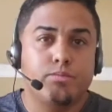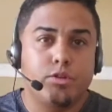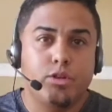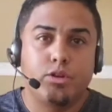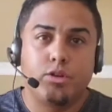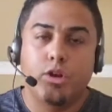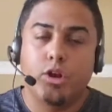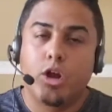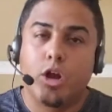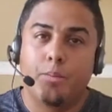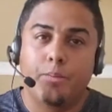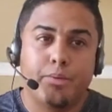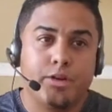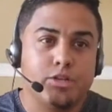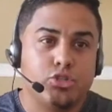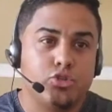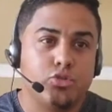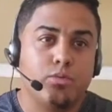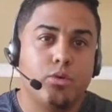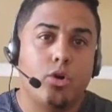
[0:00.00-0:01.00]
your company
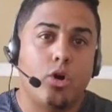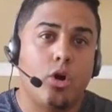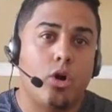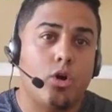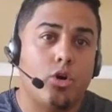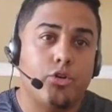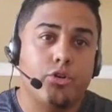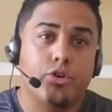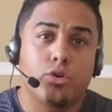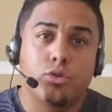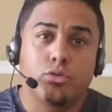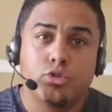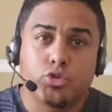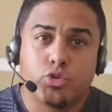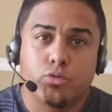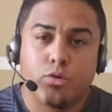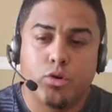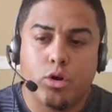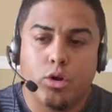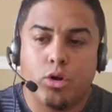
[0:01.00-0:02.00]
Zoom call or your own
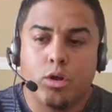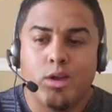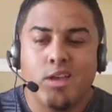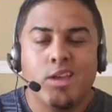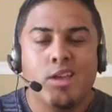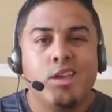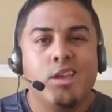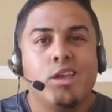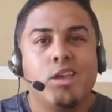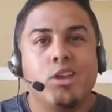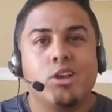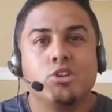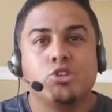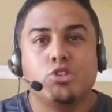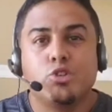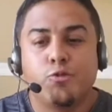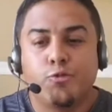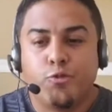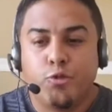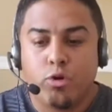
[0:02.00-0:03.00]
Zoom call, here's
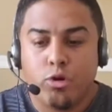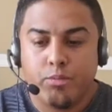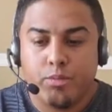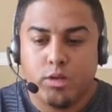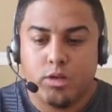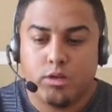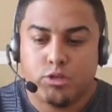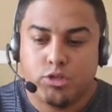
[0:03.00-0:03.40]
the formula.